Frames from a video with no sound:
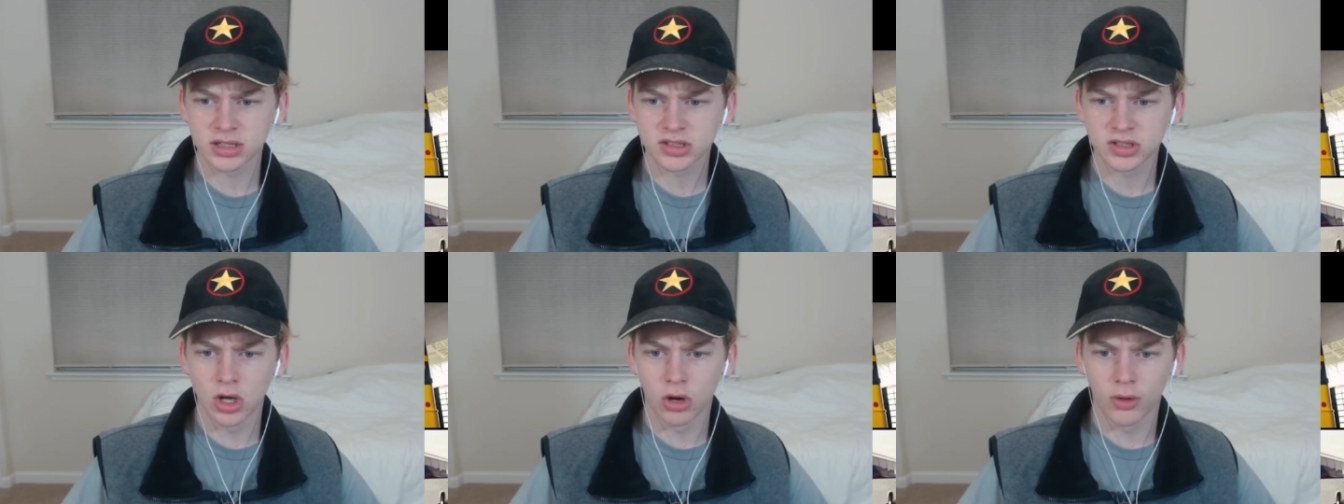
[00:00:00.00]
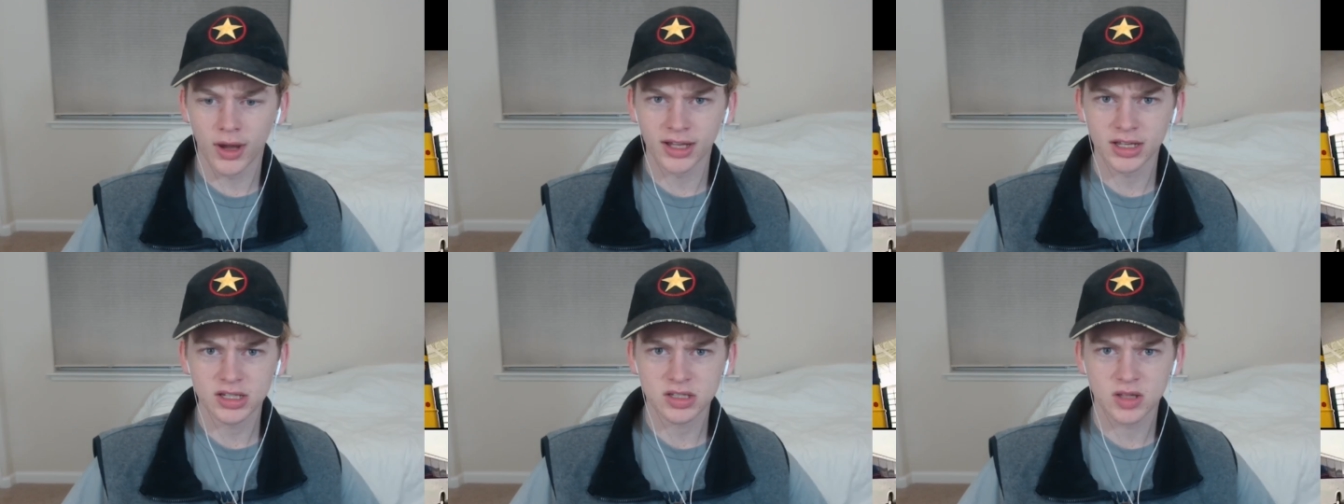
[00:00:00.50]
so I
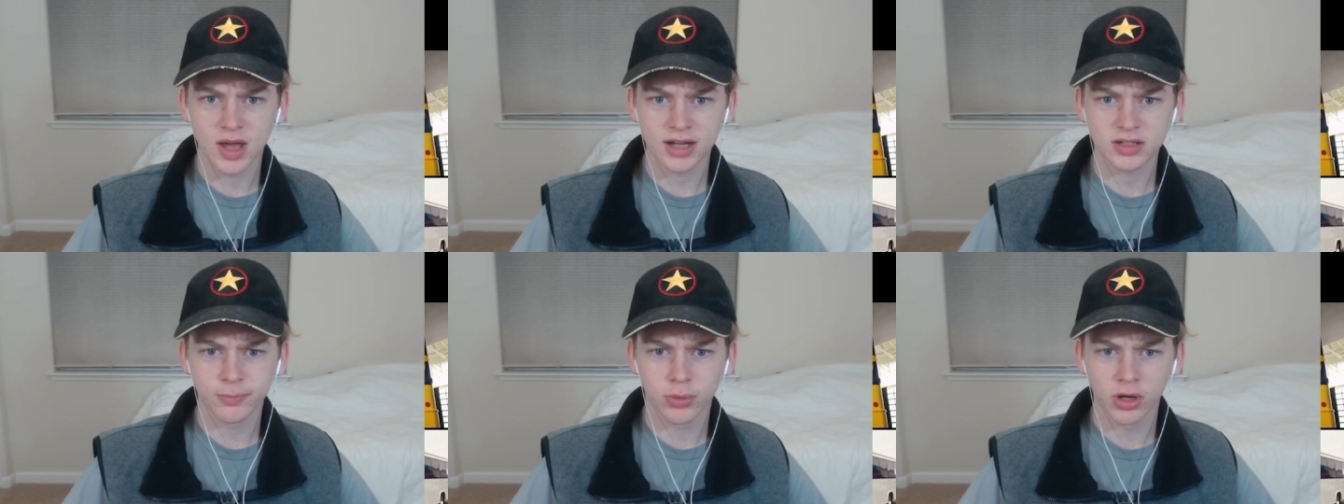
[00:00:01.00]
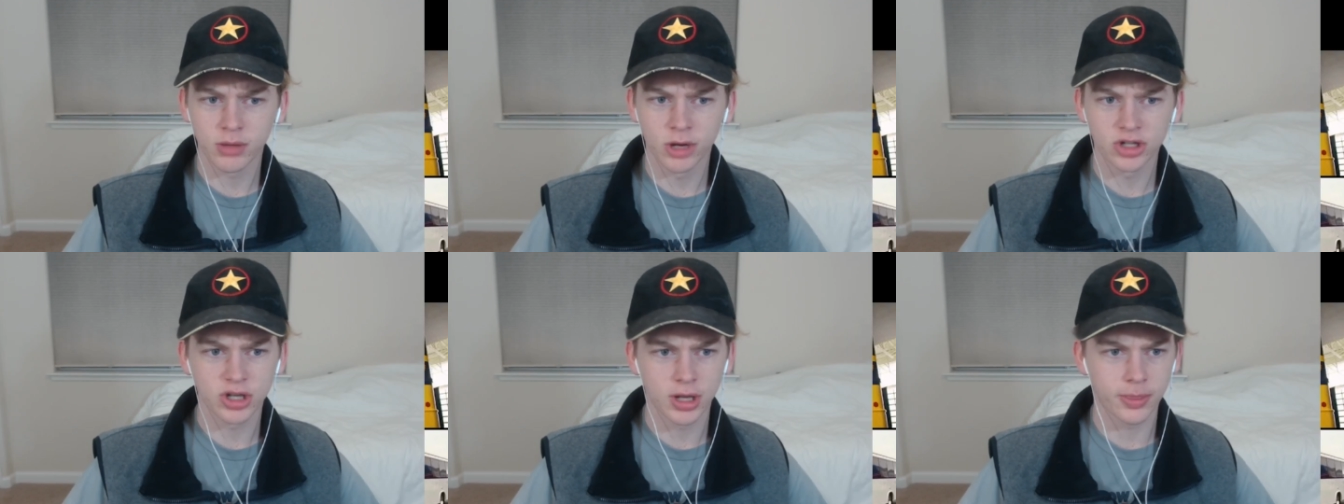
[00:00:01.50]
guess that's pretty
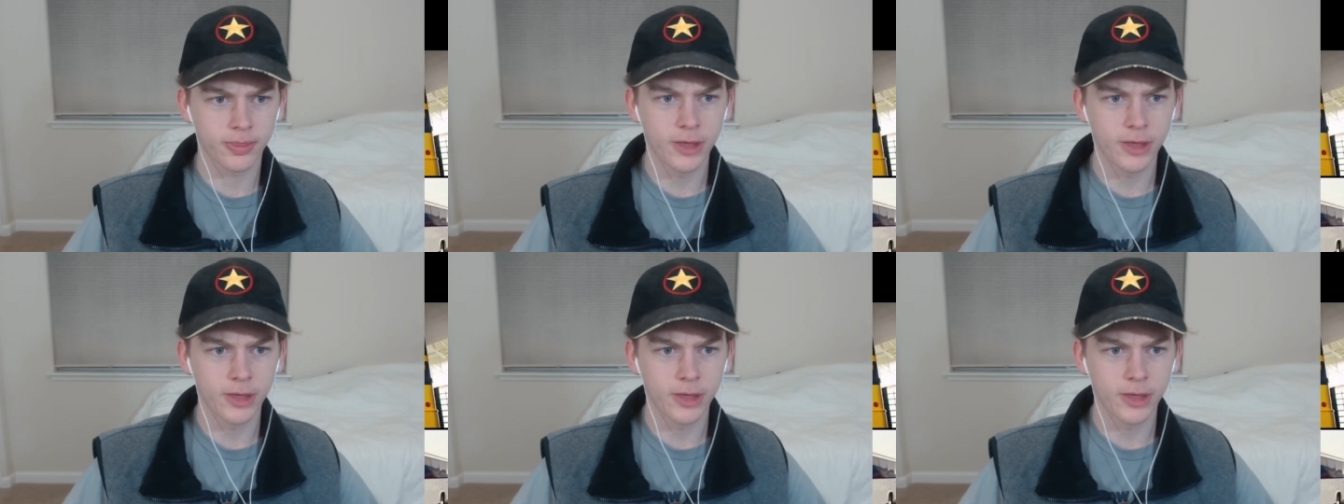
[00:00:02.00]
much it.